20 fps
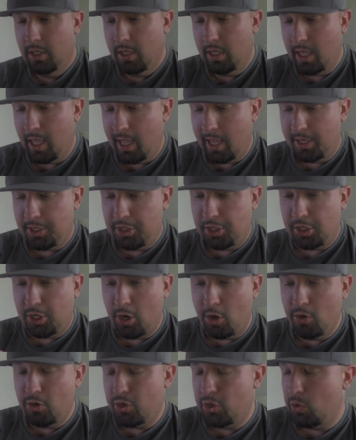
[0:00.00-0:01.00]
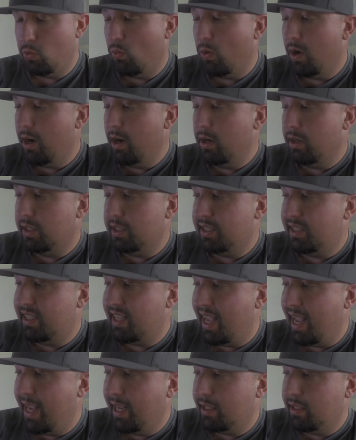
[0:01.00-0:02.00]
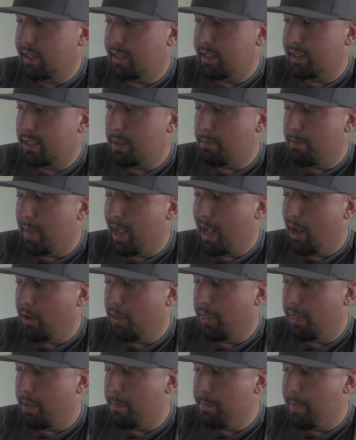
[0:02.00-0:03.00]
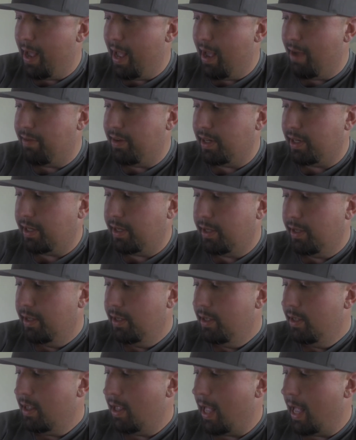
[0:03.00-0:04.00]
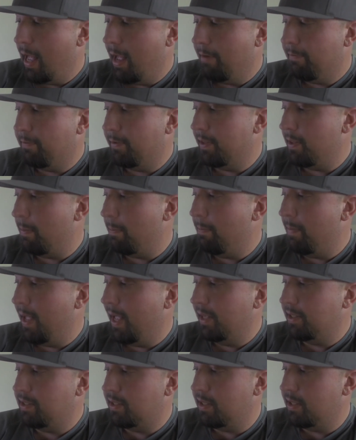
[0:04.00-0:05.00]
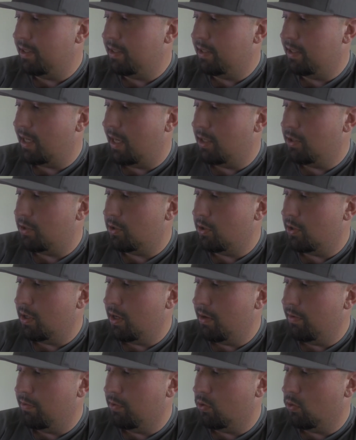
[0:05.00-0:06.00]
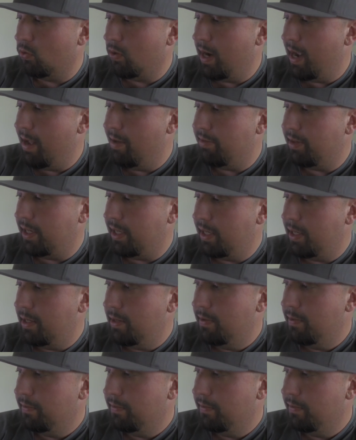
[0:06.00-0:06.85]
Uh, it shows you where exactly to mount the Mavic uh, for the best center of gravity,